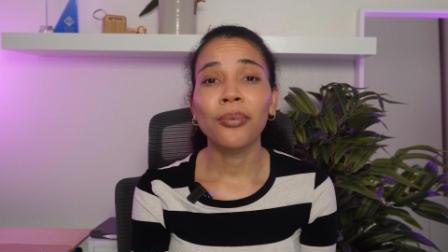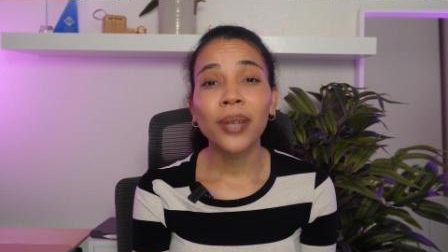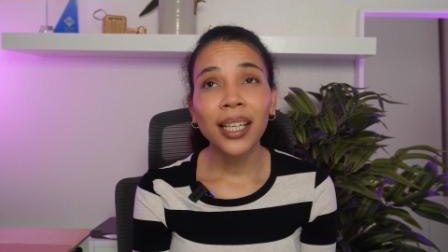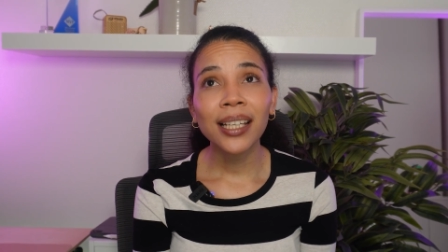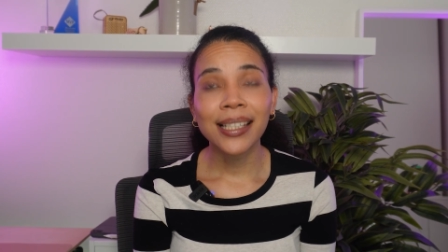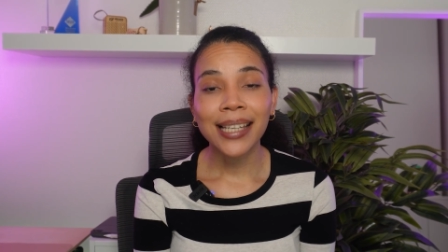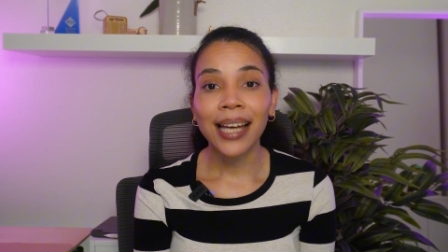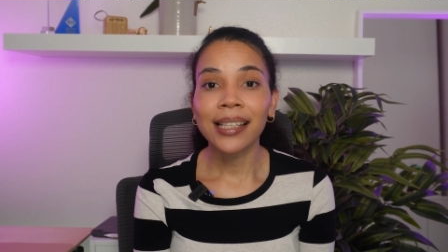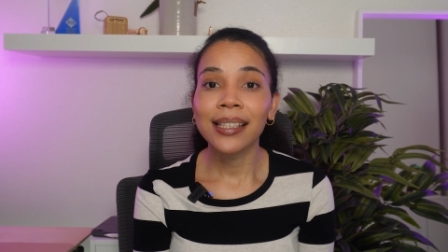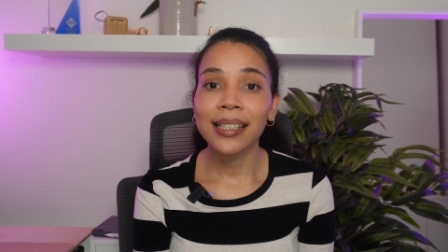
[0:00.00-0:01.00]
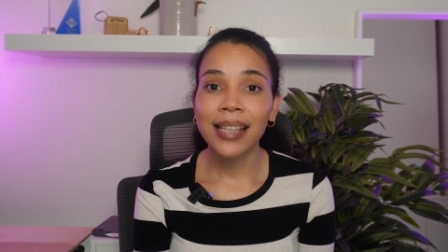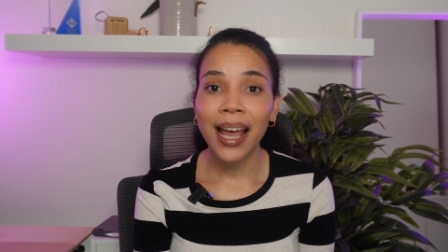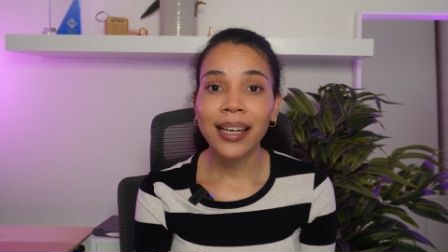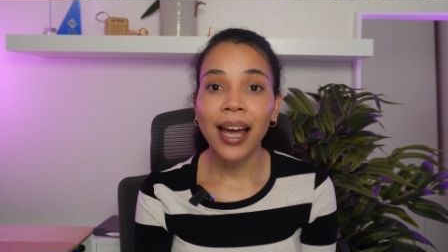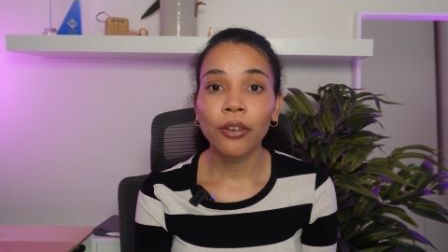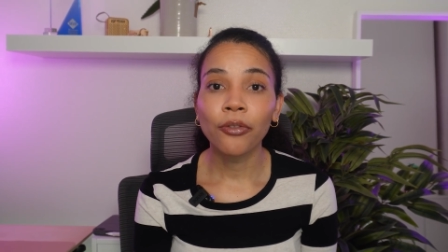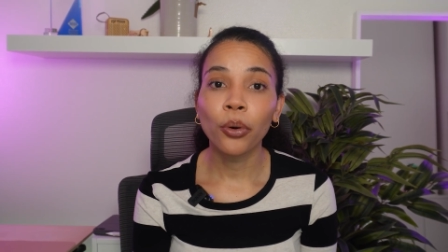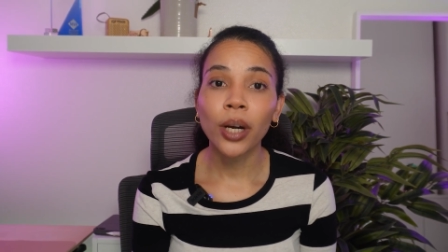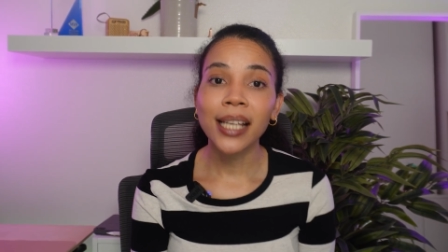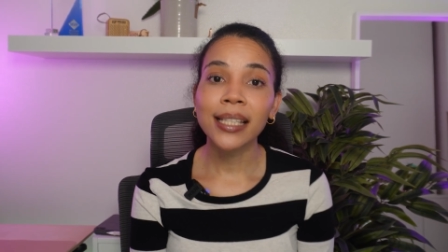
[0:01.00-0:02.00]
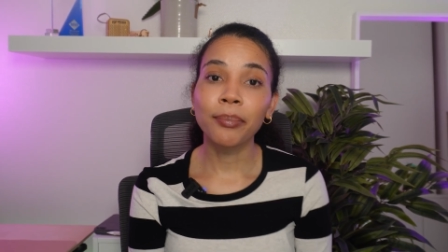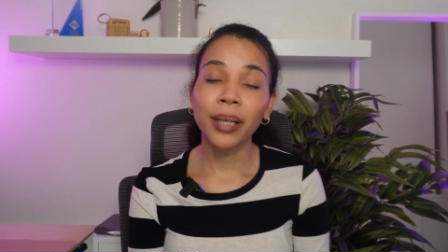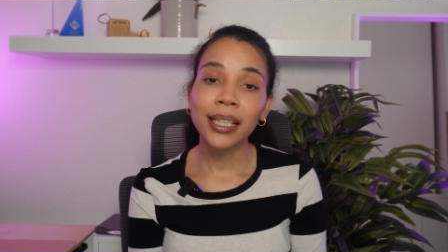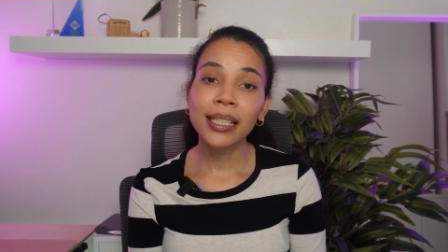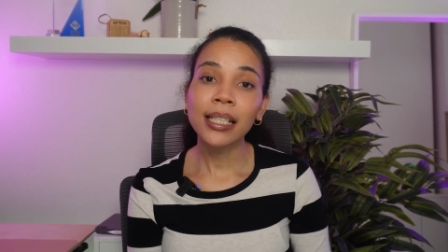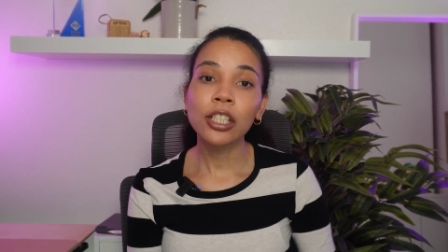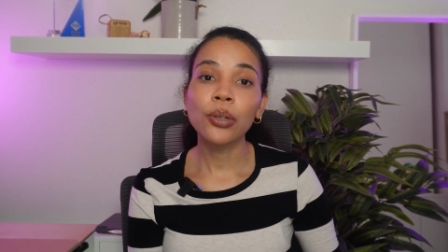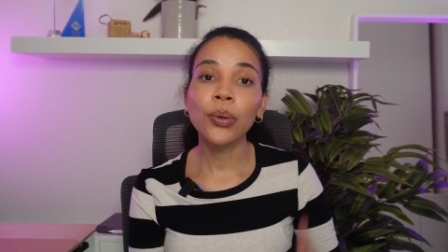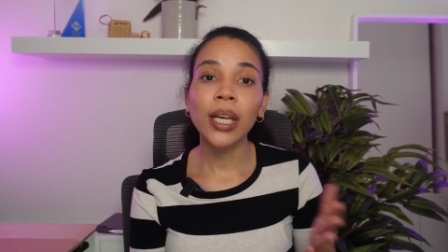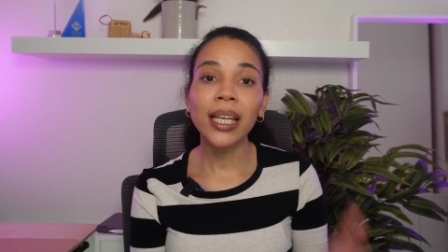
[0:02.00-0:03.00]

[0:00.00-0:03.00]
really does stand out for its ability to